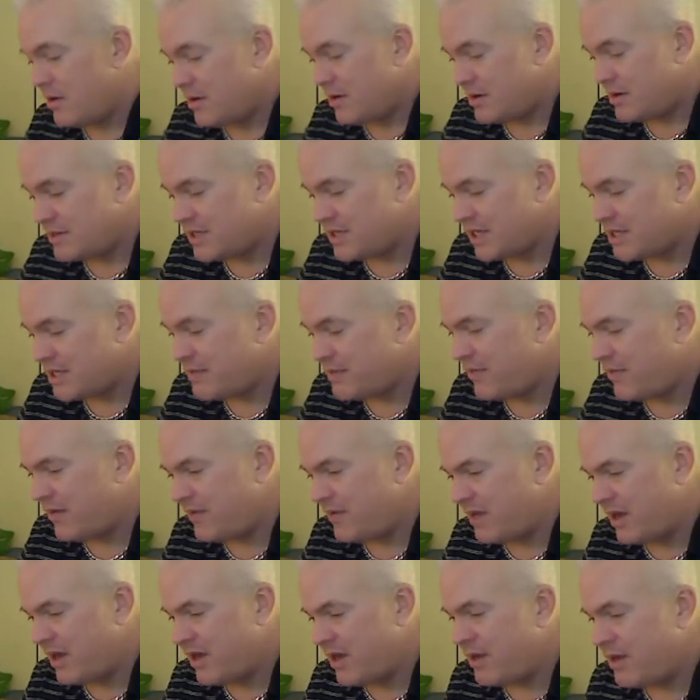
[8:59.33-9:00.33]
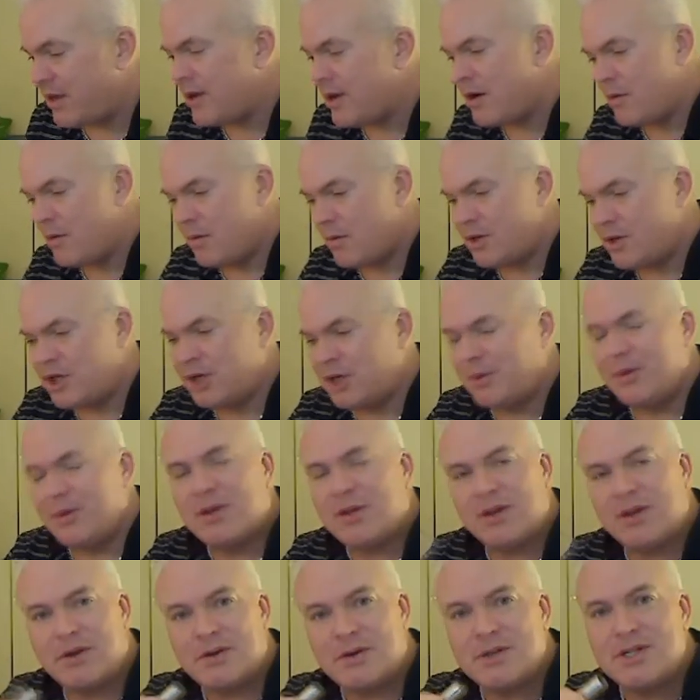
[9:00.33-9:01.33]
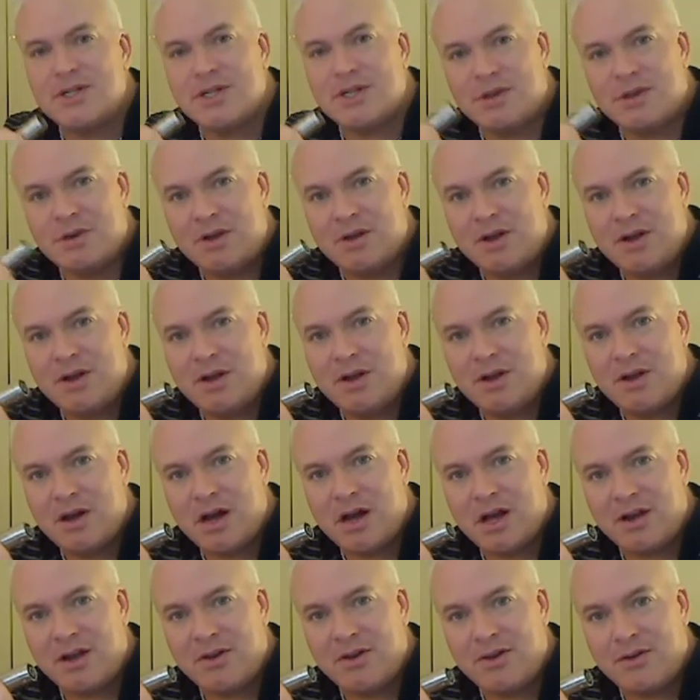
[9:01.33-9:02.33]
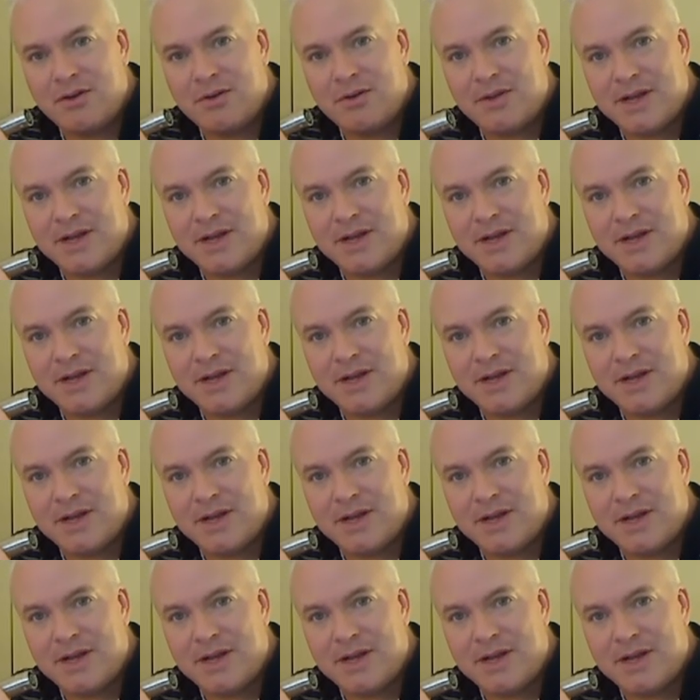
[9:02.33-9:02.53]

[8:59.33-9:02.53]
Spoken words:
650 in there. What you would do is you would undo